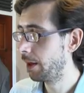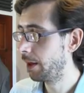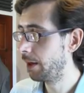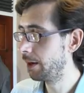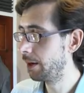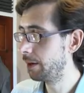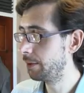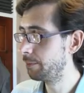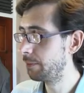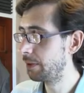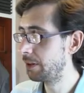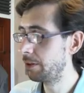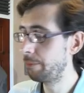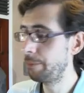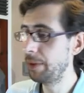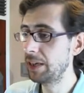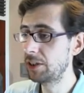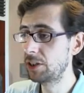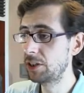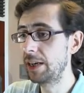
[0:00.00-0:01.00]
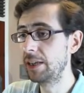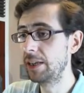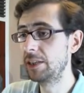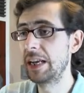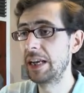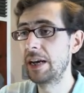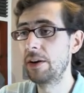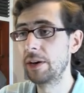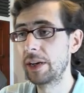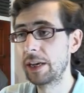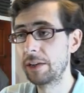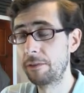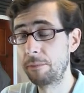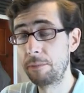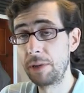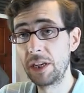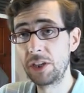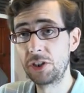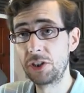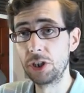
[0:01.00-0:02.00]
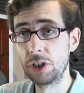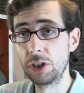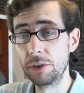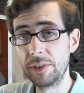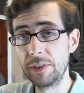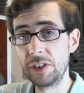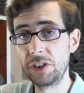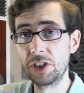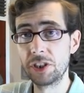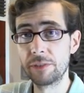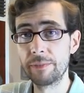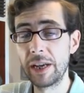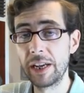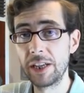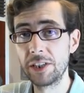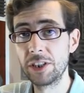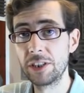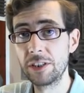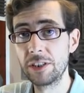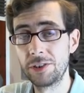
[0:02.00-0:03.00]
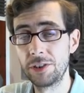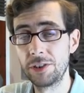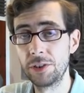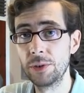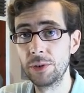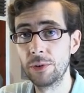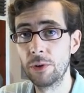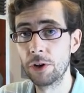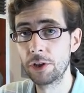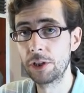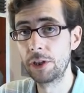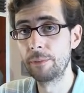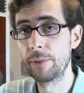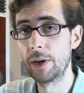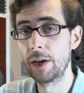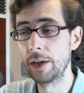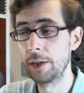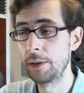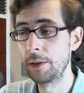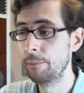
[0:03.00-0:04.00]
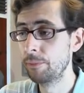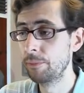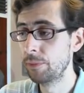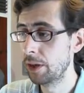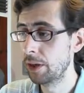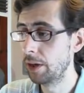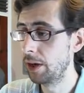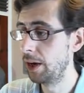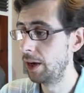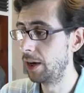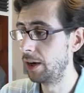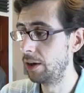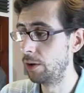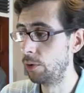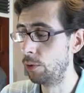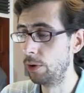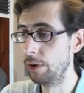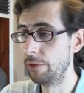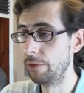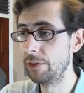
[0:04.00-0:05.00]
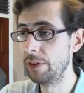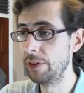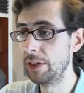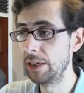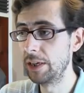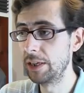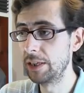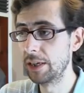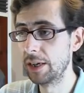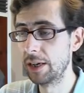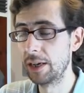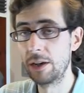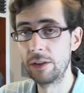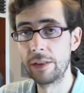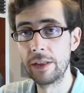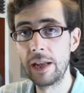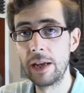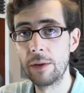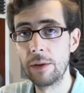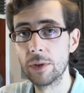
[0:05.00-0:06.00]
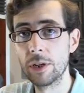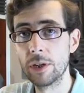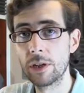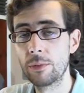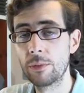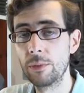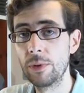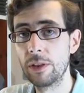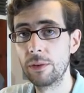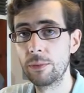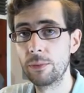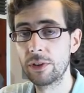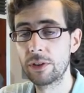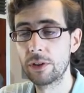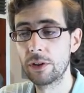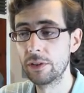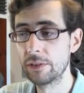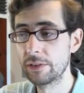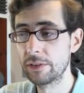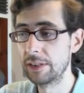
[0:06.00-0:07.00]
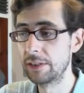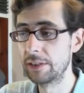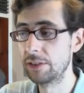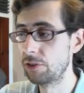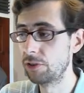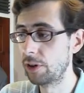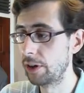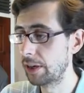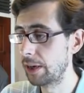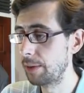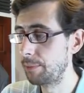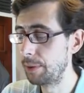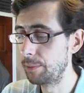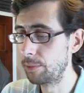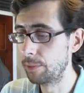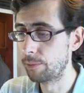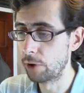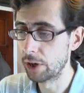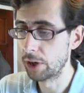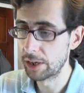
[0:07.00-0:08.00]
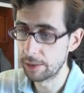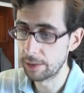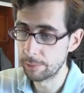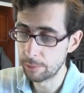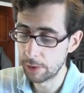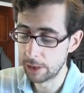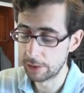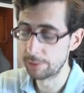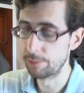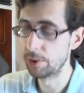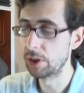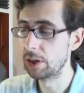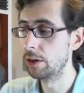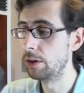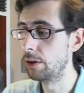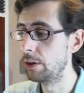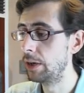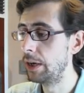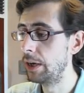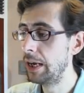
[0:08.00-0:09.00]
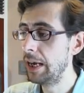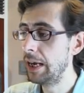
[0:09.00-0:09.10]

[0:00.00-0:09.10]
um, the big challenge now, I guess, for PeerTube is just managing to occupy uh, all of the uh, the network with, with content and trying to get people bring it uh, to bring it on.